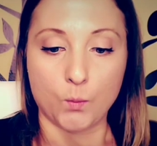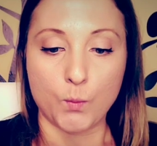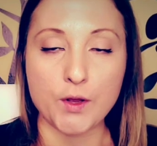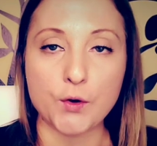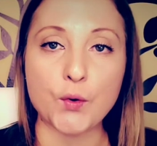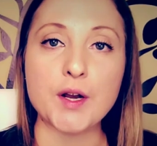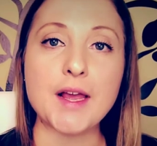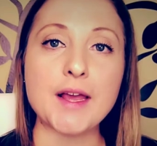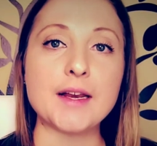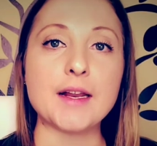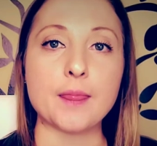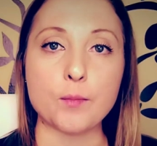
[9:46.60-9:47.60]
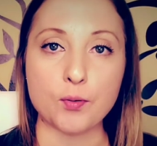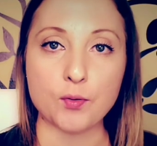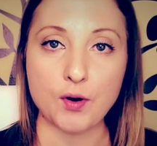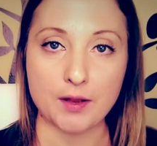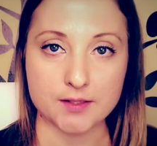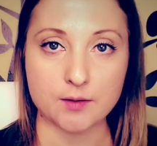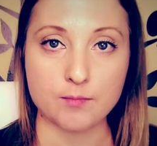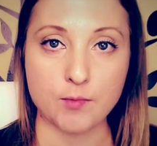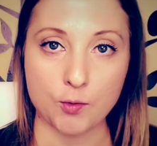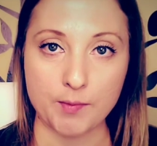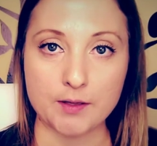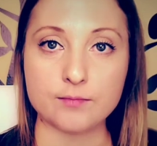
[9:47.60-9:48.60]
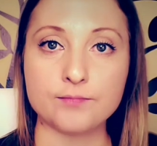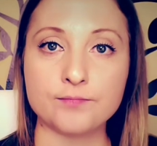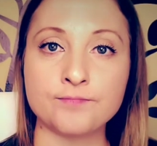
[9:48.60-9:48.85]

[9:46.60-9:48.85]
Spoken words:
We create in the present moment.